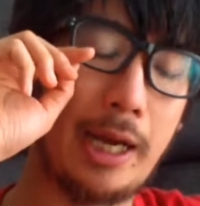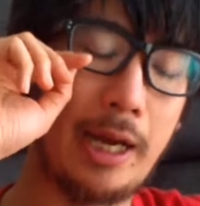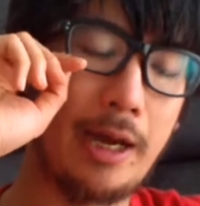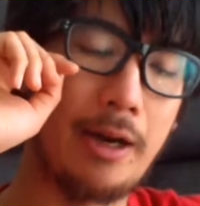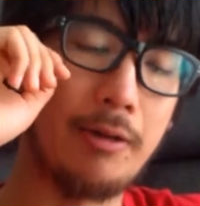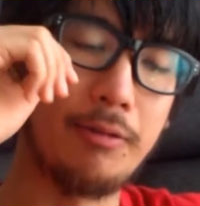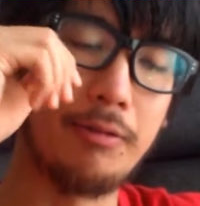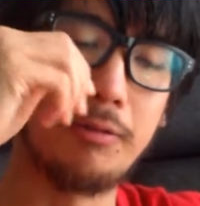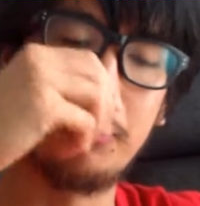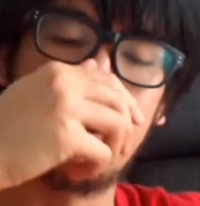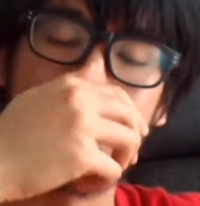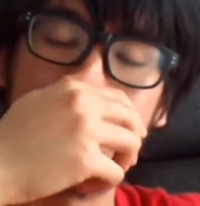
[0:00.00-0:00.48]
I
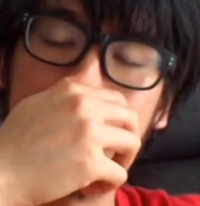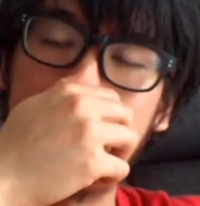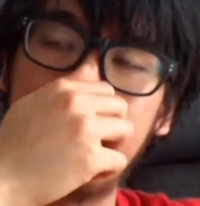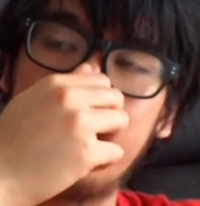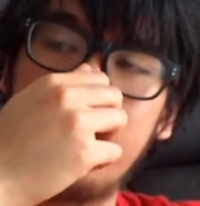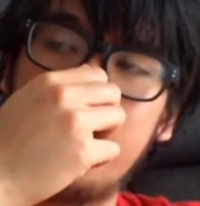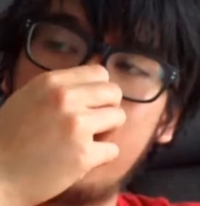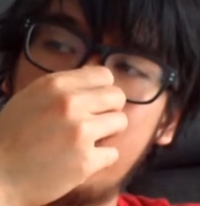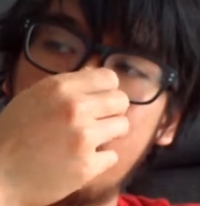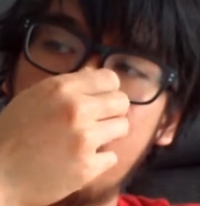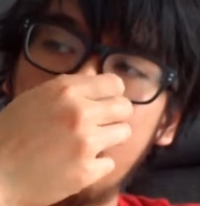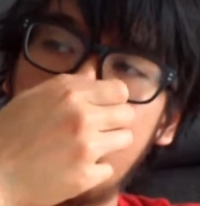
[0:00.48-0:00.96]
have, right?
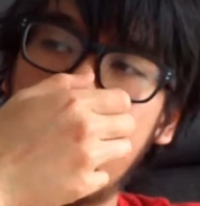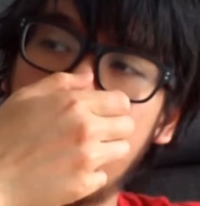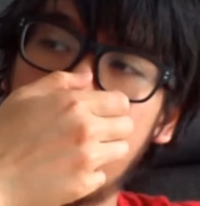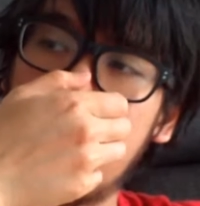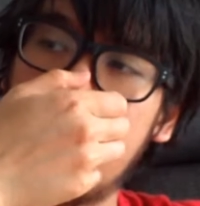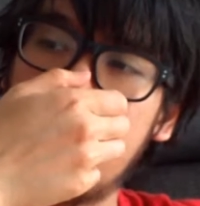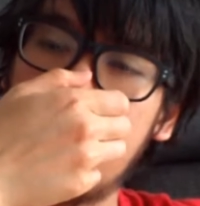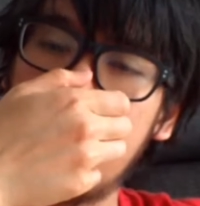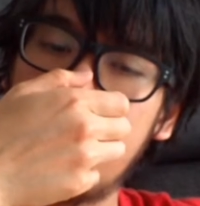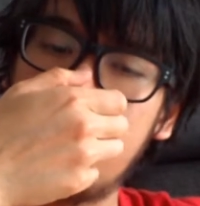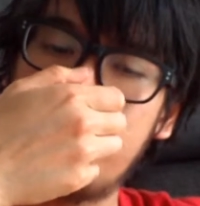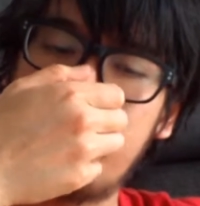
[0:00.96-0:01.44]

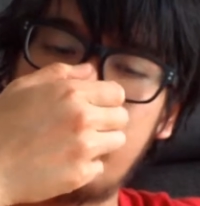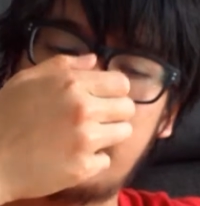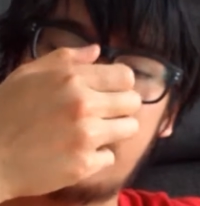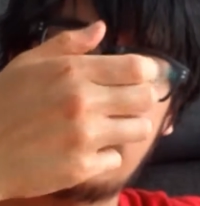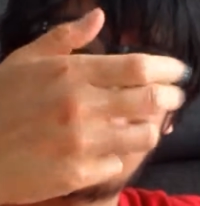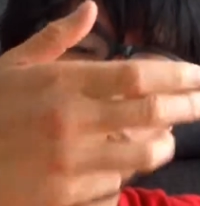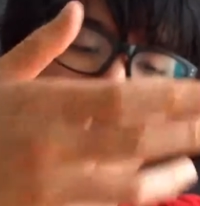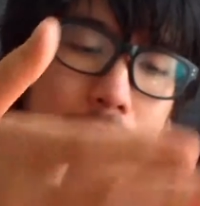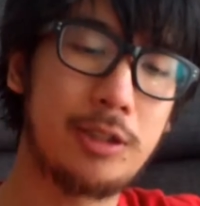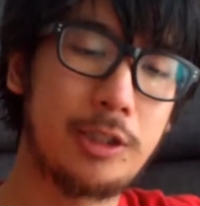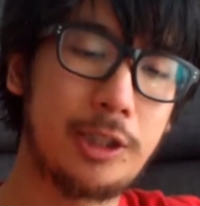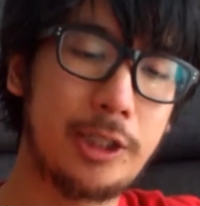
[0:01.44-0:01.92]
But
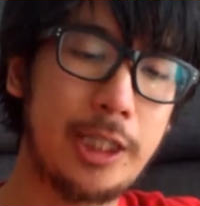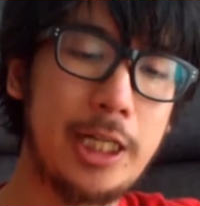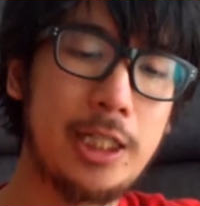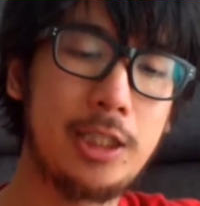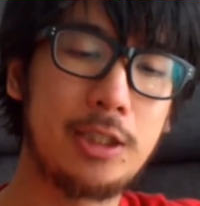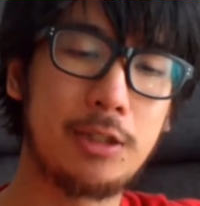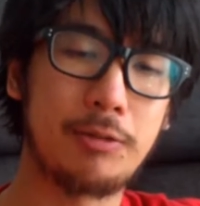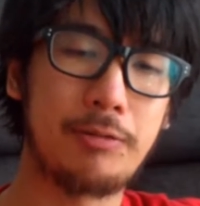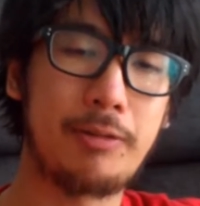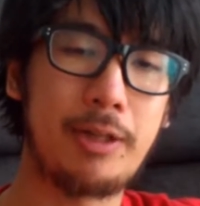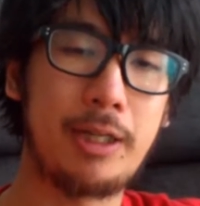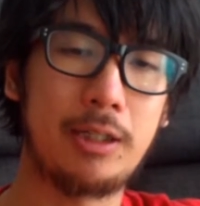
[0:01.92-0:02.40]
that doesn't
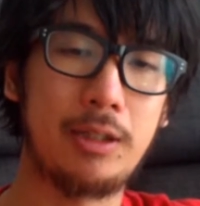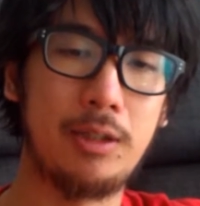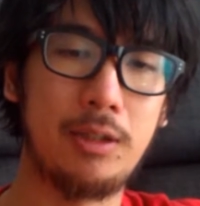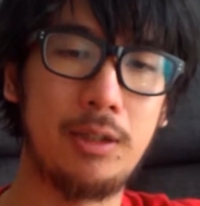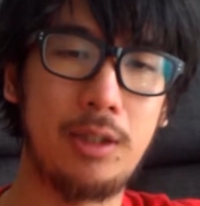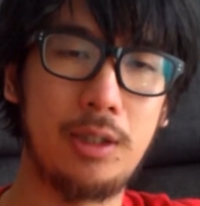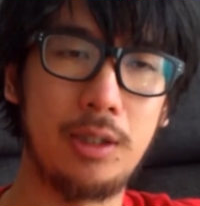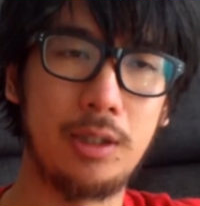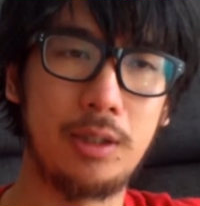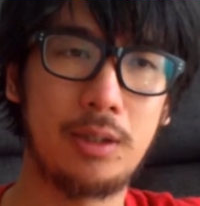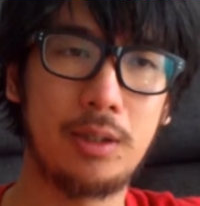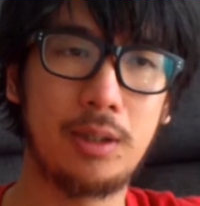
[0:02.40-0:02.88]
change the fact
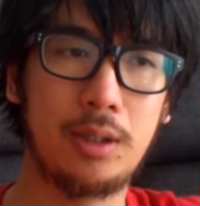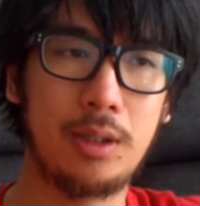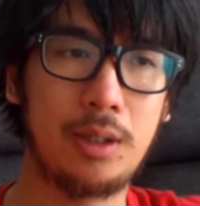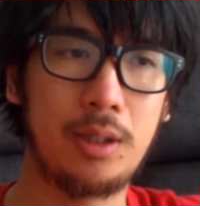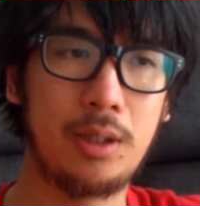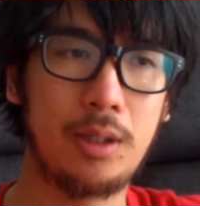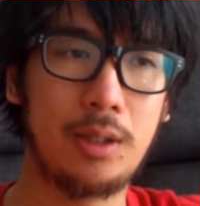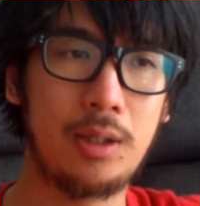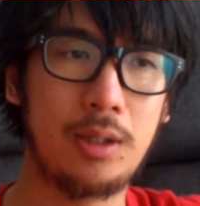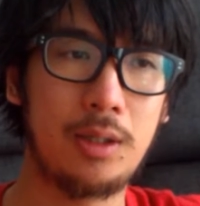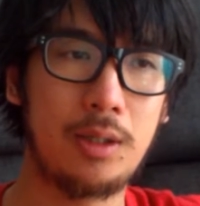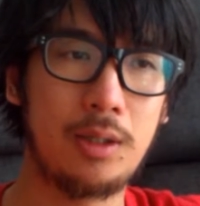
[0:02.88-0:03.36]
that like
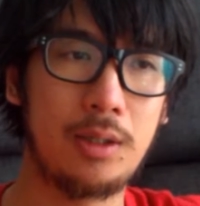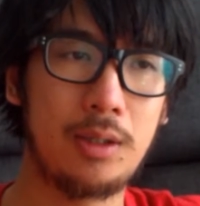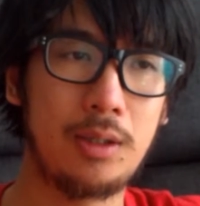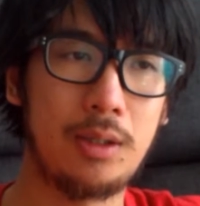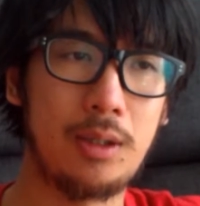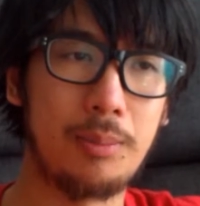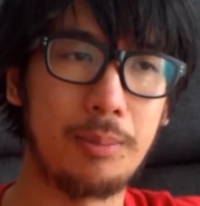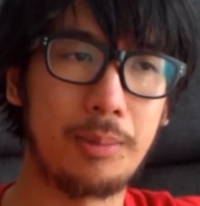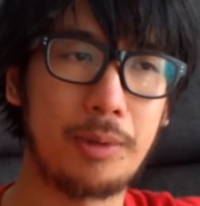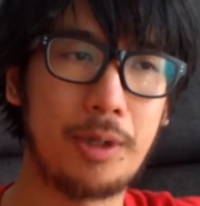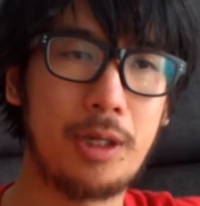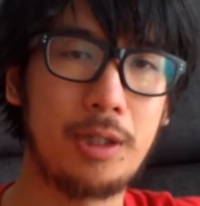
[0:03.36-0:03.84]

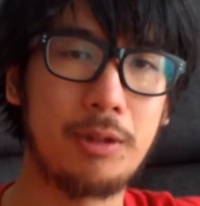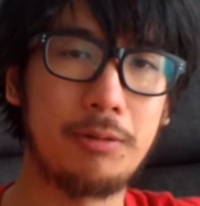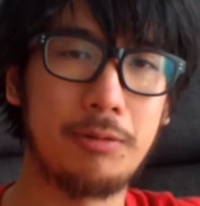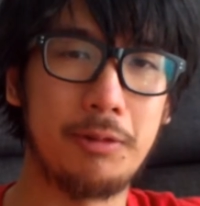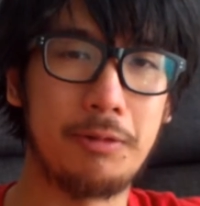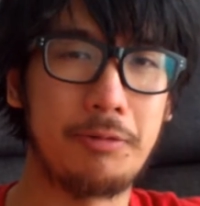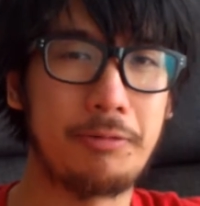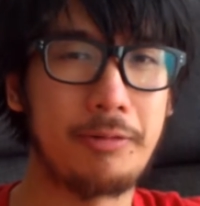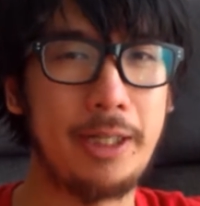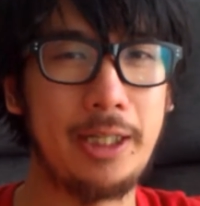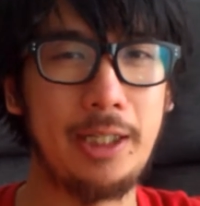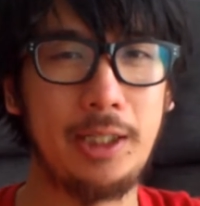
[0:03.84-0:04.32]
I'm kind
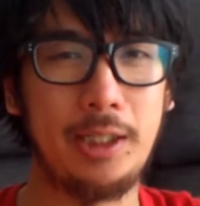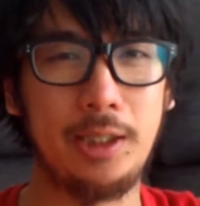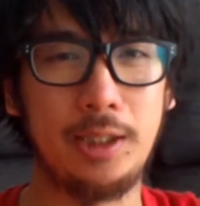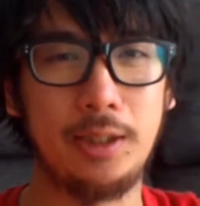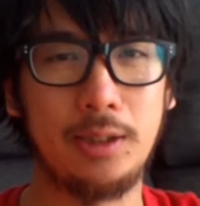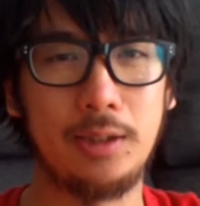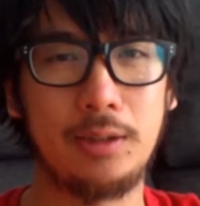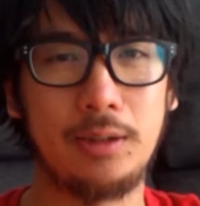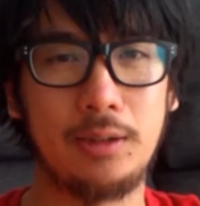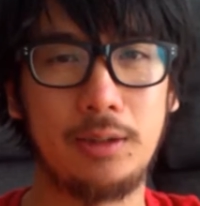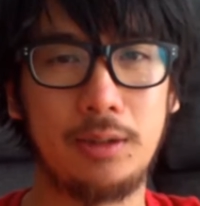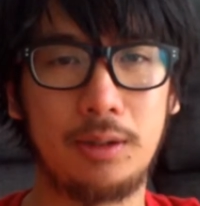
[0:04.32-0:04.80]
of a
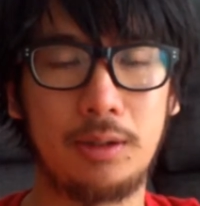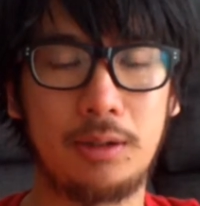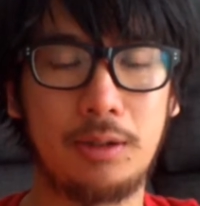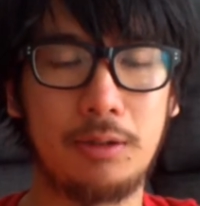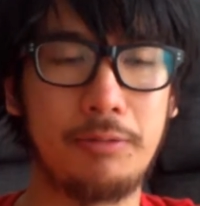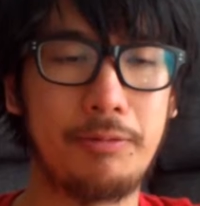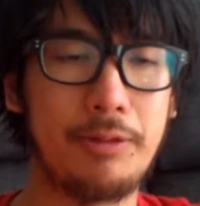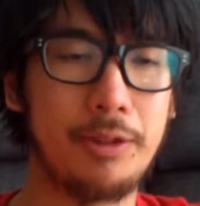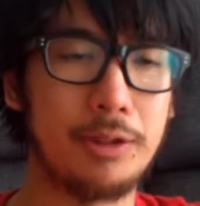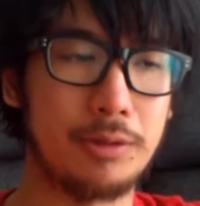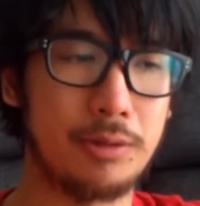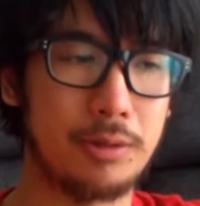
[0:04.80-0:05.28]
failure, like
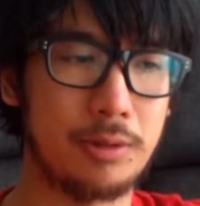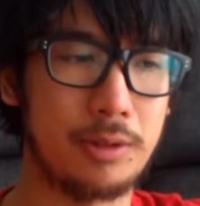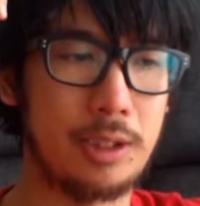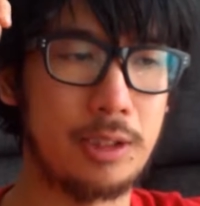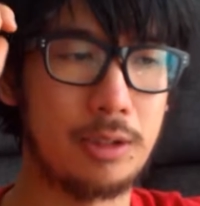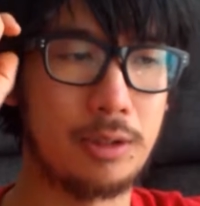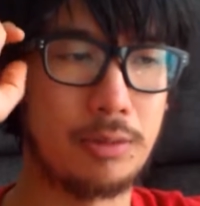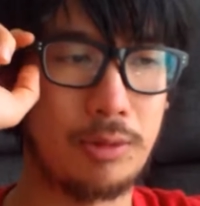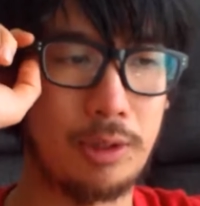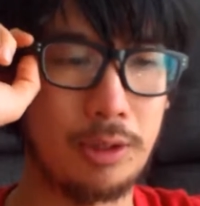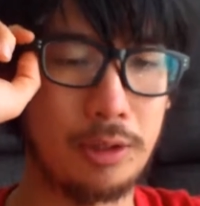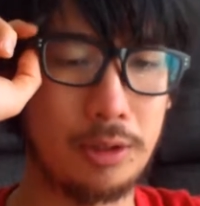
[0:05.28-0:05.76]
on a physical
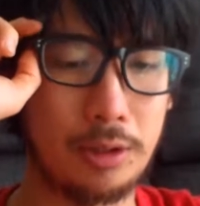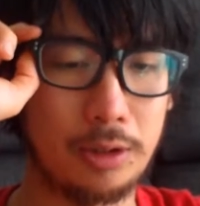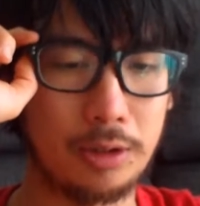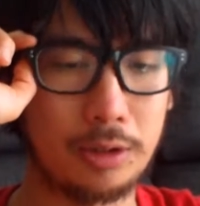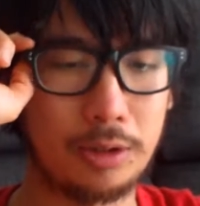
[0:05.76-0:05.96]
sense, right?